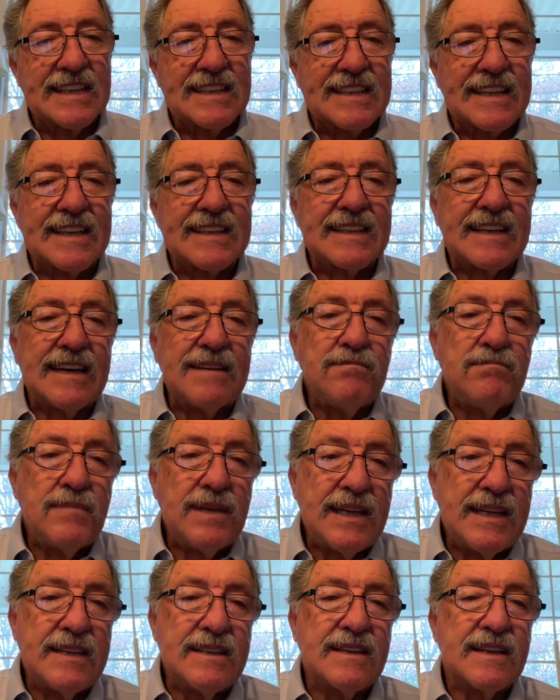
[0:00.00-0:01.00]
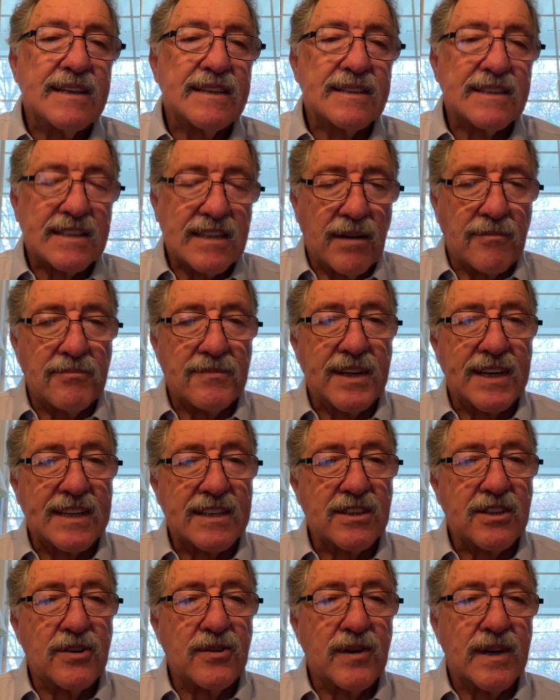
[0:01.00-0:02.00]
that they mean something
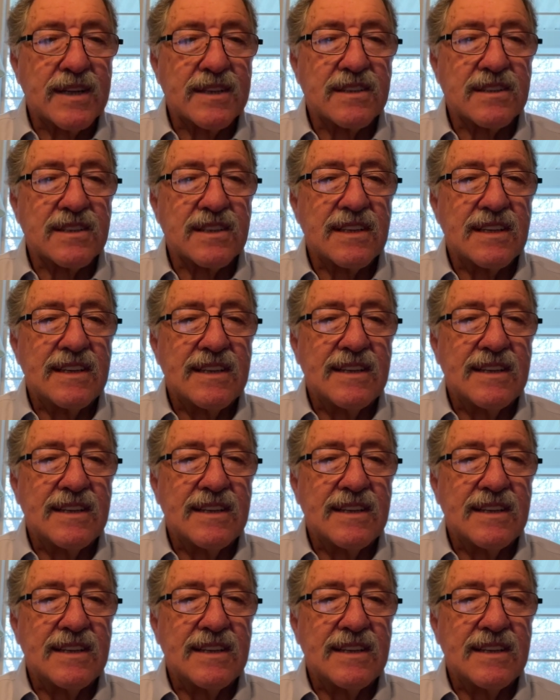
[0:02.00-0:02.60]
to us.